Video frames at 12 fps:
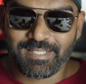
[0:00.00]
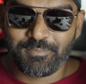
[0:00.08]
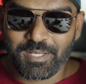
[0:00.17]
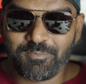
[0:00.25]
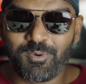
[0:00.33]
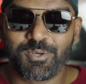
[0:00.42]
a
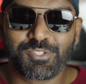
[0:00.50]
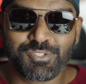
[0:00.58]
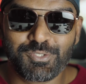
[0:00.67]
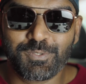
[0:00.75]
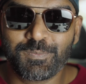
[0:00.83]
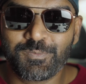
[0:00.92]
bit more
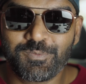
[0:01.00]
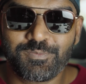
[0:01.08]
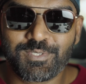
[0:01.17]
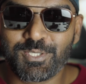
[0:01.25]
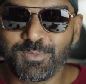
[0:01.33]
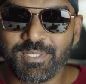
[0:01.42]
zoom
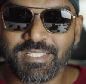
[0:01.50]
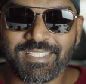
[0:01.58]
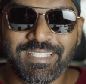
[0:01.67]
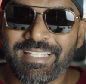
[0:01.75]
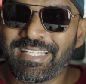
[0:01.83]
to it.